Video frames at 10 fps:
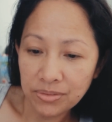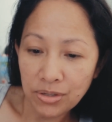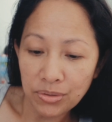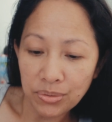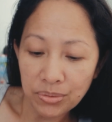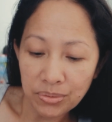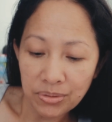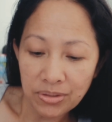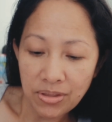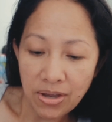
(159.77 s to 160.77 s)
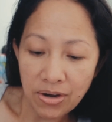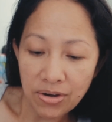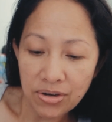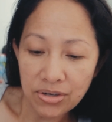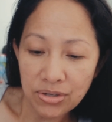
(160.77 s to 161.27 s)
you know,
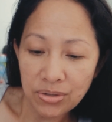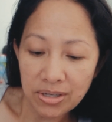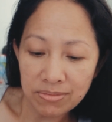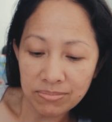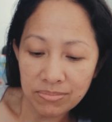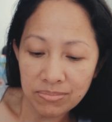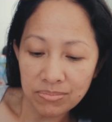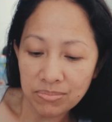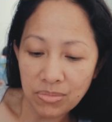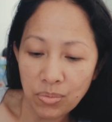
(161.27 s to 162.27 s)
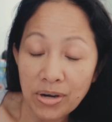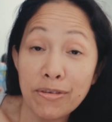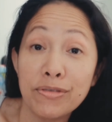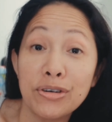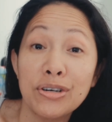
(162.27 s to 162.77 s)
there you can
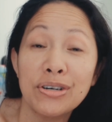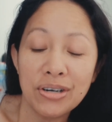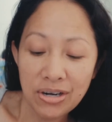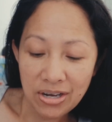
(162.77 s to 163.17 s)
whatever,